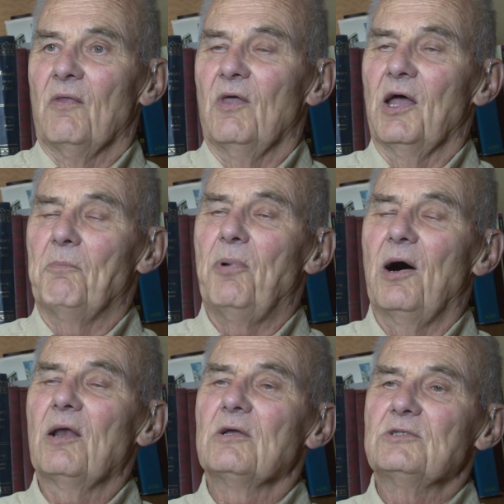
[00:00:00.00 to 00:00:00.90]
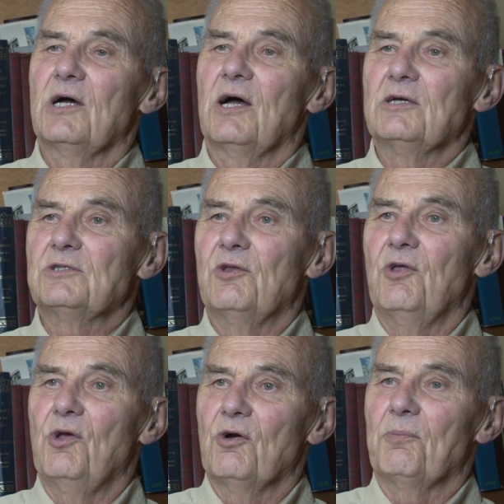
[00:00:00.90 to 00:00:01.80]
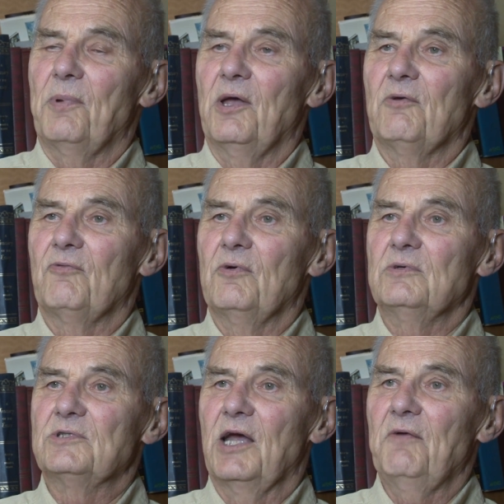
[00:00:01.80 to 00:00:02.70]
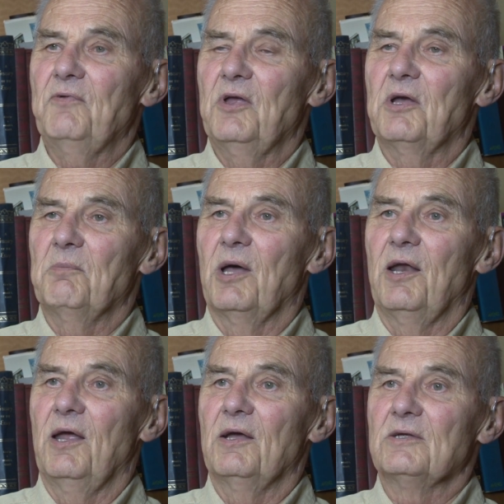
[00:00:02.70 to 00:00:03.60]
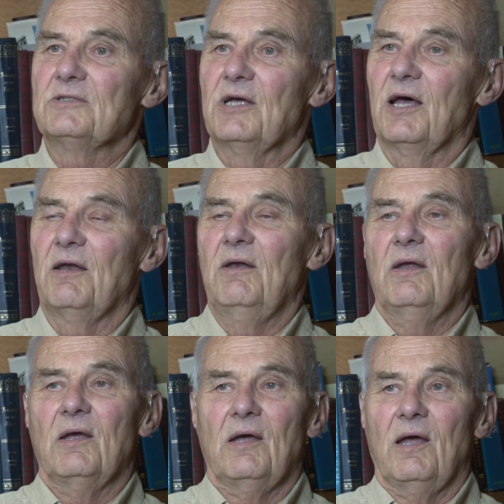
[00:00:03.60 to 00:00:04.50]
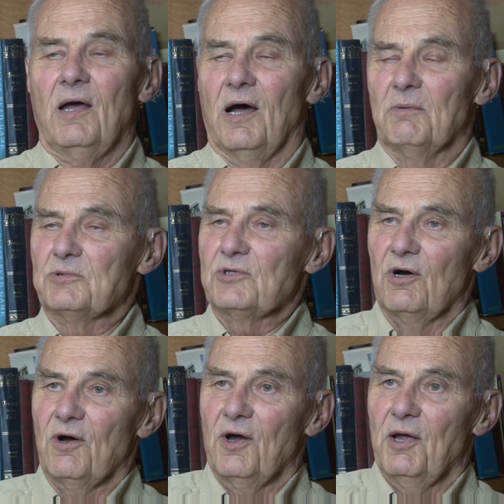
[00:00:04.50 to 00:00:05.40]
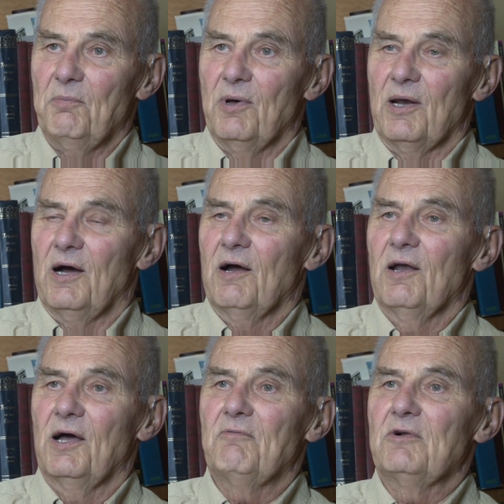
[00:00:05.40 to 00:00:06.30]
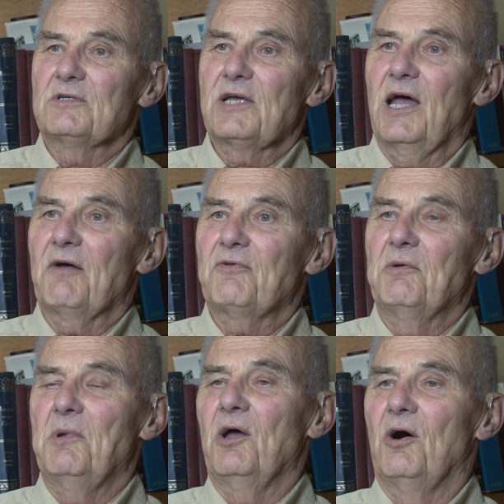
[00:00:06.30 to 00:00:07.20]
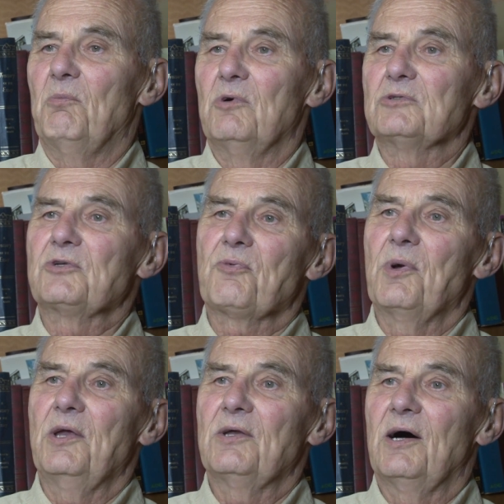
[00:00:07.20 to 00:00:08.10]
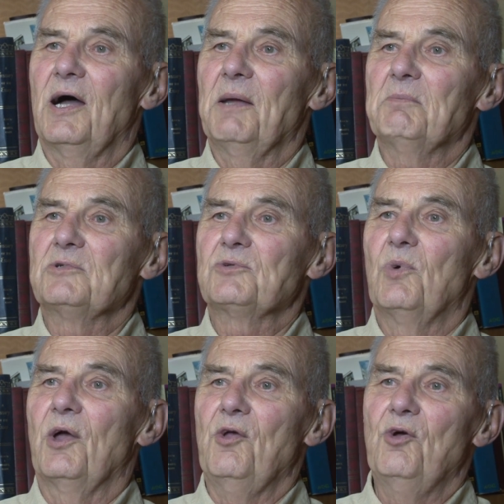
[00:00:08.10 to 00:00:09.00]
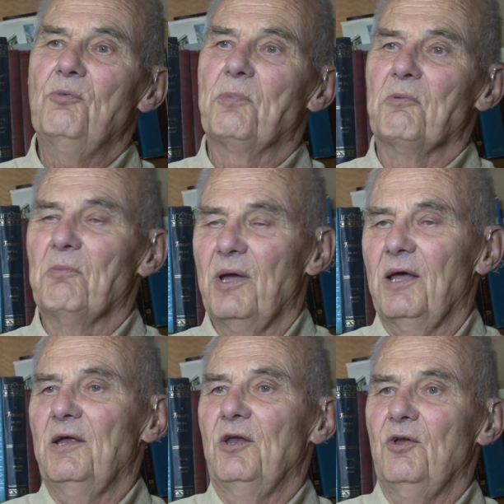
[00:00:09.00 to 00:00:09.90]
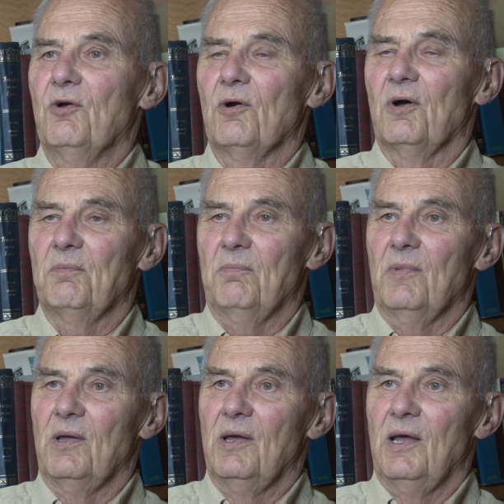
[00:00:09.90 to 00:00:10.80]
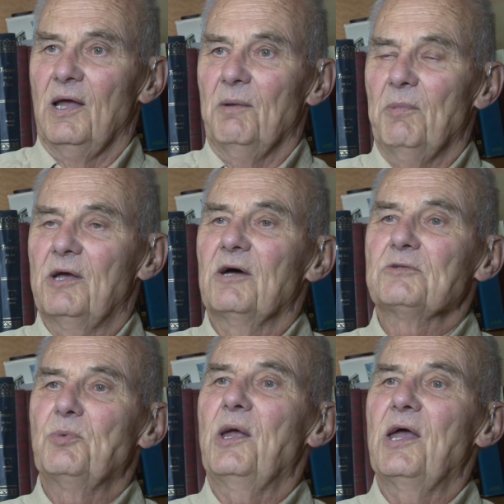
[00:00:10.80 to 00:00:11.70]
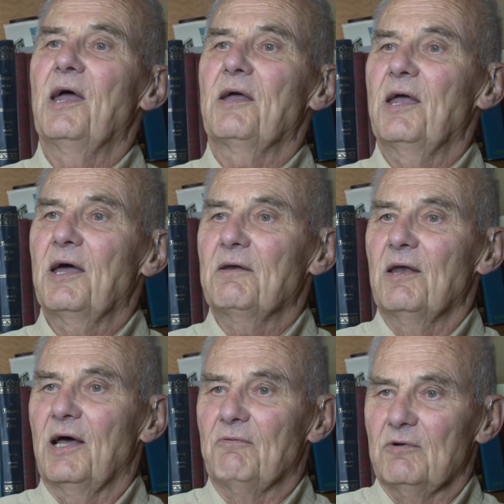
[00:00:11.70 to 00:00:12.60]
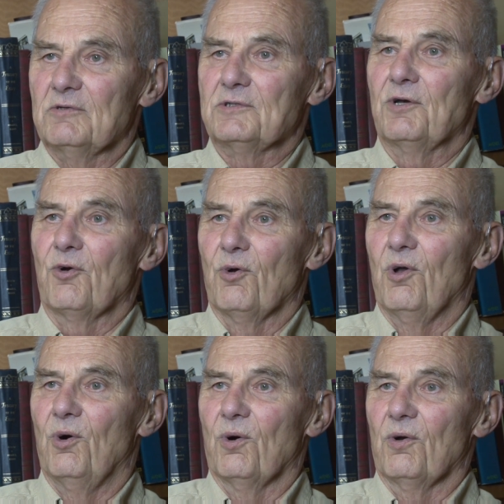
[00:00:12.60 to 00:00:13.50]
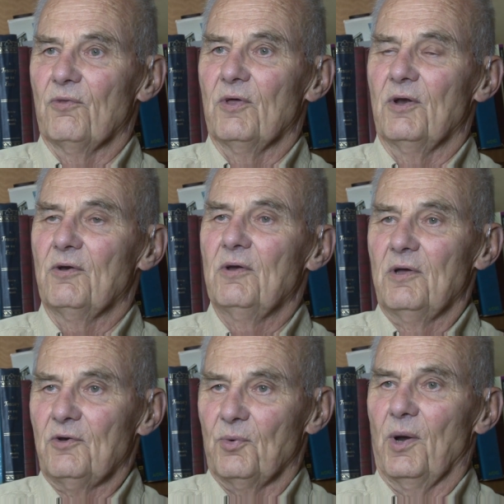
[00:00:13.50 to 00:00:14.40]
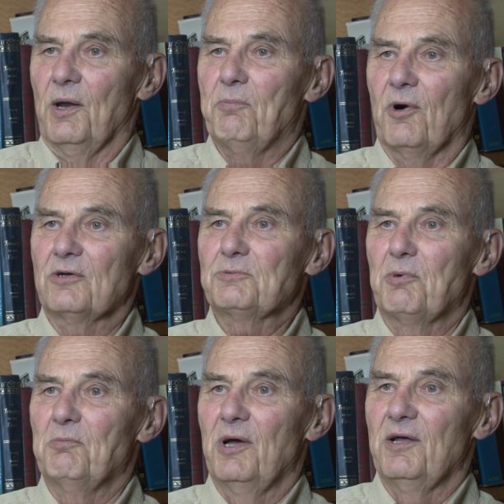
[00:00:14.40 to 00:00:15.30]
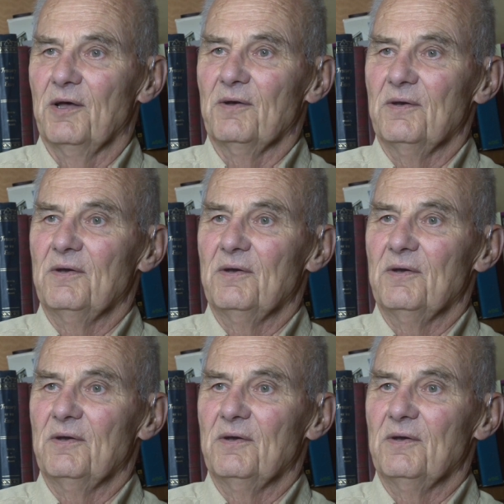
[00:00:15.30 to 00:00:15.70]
they apologized to the European Food Safety Committee and said, I'm sorry, but our levels have to be almost 3 times what you permit in Europe because we can't get levels that are lower than 20 parts per million.